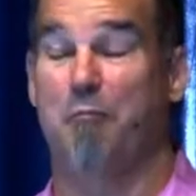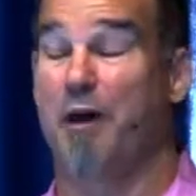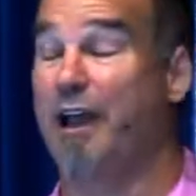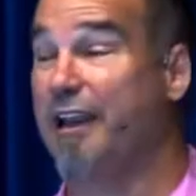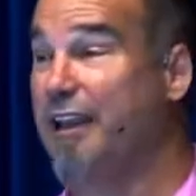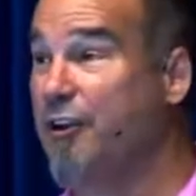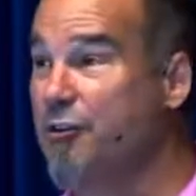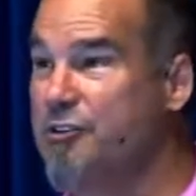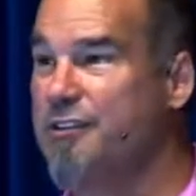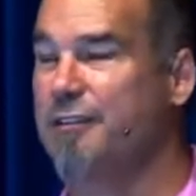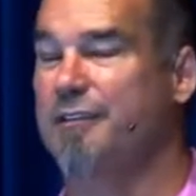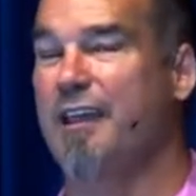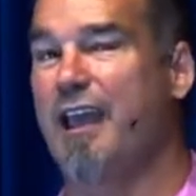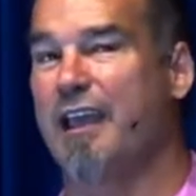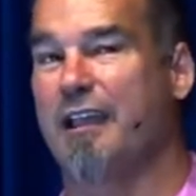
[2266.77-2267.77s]
But here's the
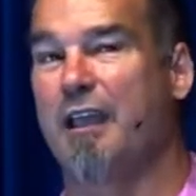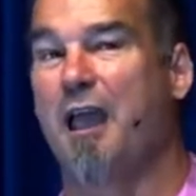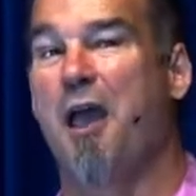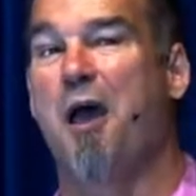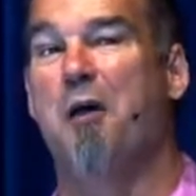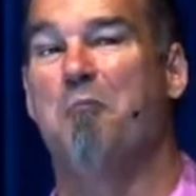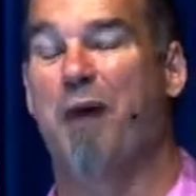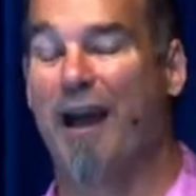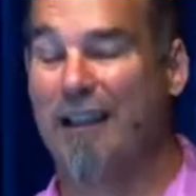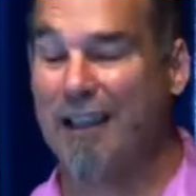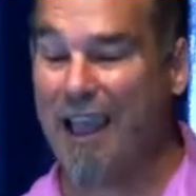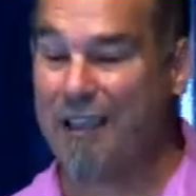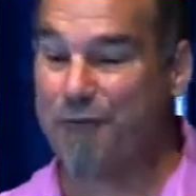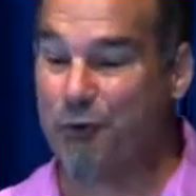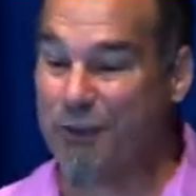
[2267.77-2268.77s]
thing my
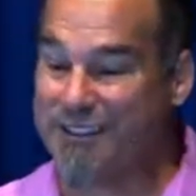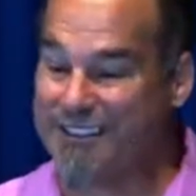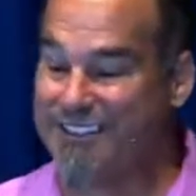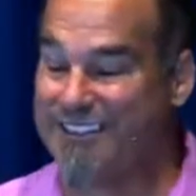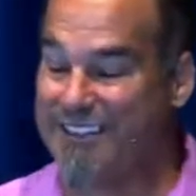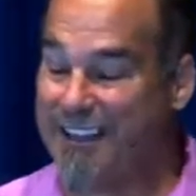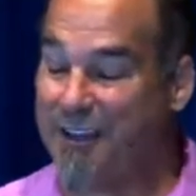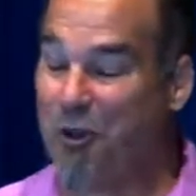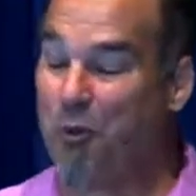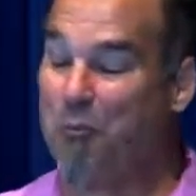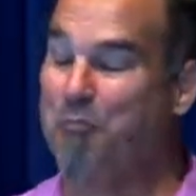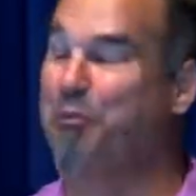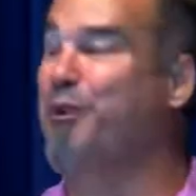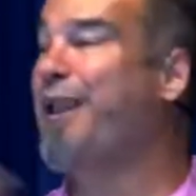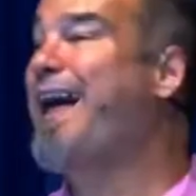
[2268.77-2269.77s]
life was still
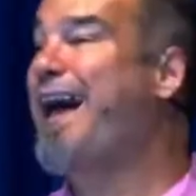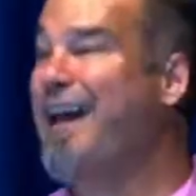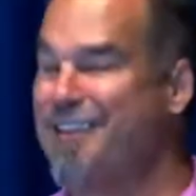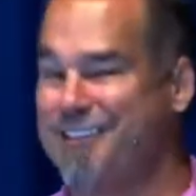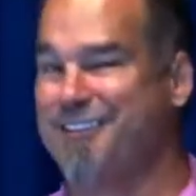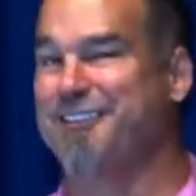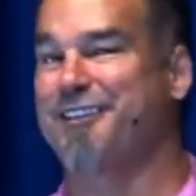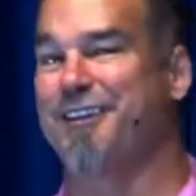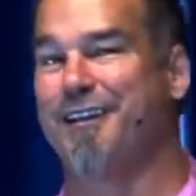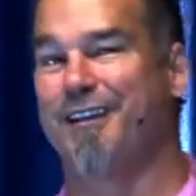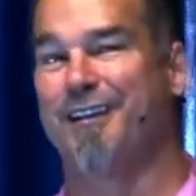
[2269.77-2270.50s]
blessed